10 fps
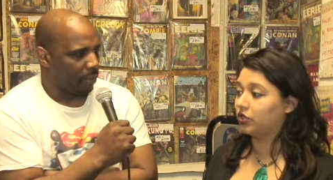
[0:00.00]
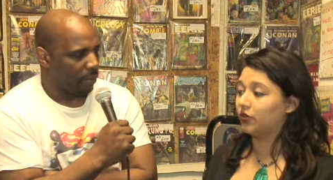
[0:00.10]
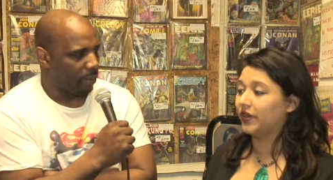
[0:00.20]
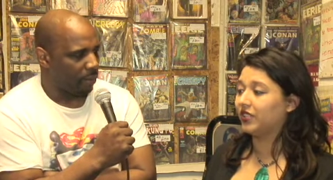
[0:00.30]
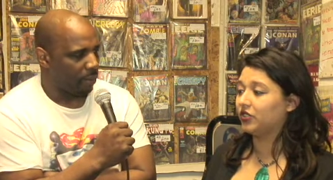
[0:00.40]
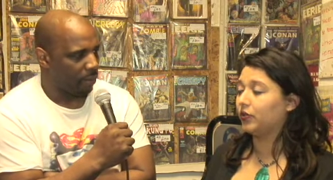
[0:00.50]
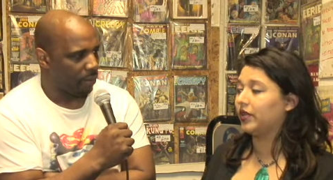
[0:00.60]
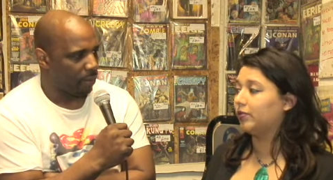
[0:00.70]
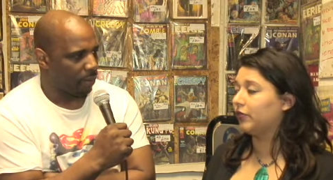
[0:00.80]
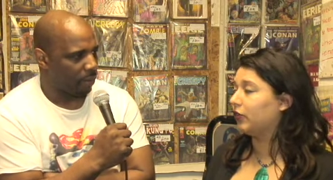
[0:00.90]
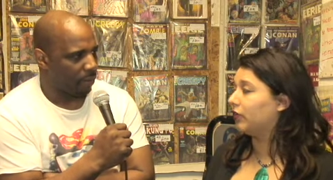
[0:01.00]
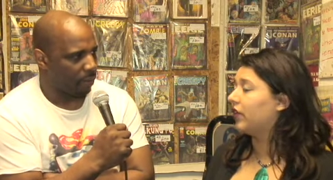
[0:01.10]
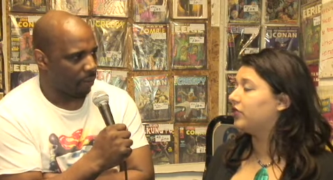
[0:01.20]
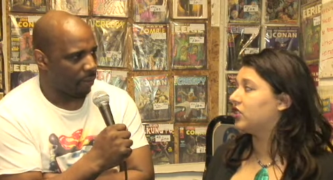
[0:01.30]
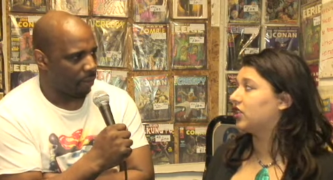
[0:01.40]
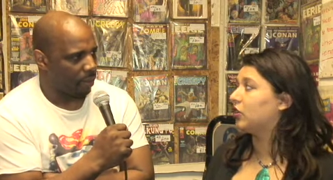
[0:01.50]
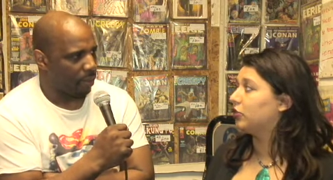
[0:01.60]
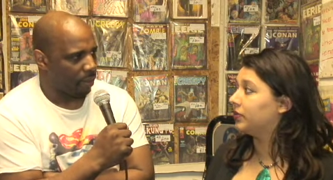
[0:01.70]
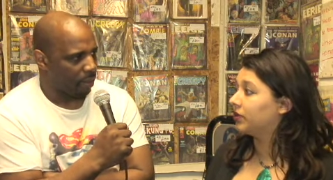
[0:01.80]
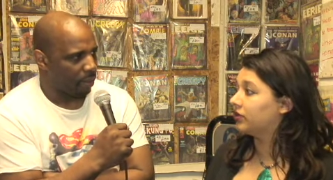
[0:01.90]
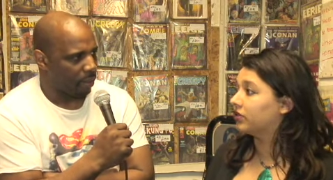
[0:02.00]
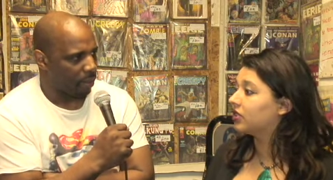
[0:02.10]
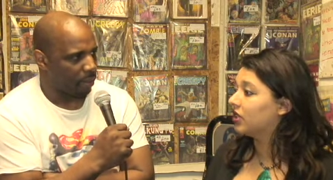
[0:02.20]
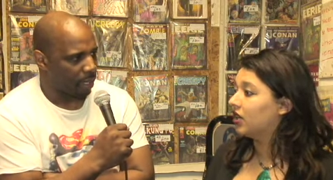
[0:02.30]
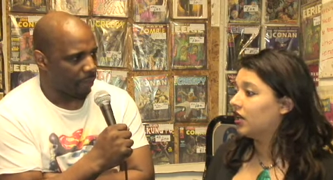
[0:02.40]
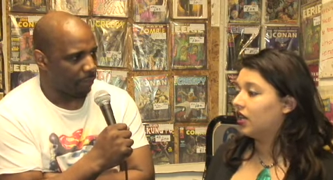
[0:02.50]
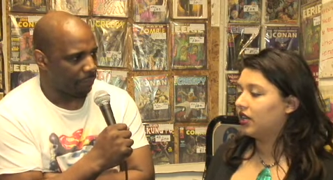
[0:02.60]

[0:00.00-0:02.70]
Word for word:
Speaker 1: two weeks a week before voting opens. Okay.